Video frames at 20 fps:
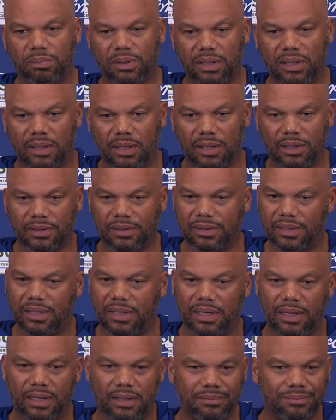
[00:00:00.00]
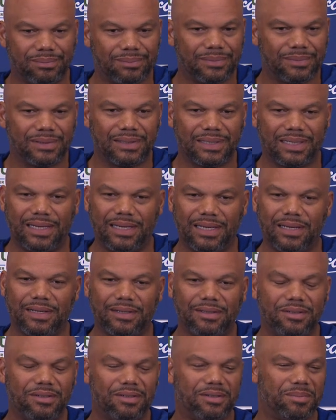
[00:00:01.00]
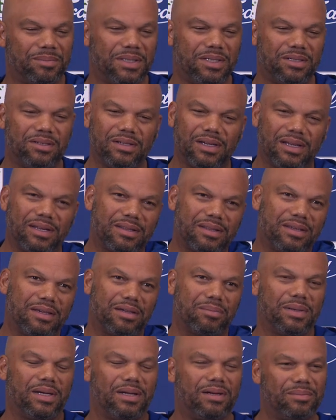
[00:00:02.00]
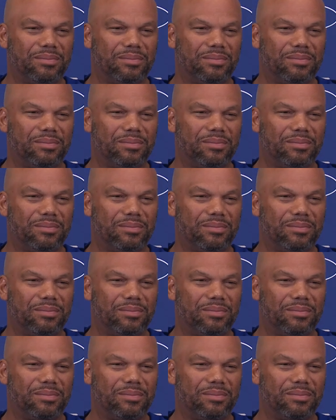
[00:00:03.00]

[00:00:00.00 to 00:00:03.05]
But again, the kid, you got to think about it.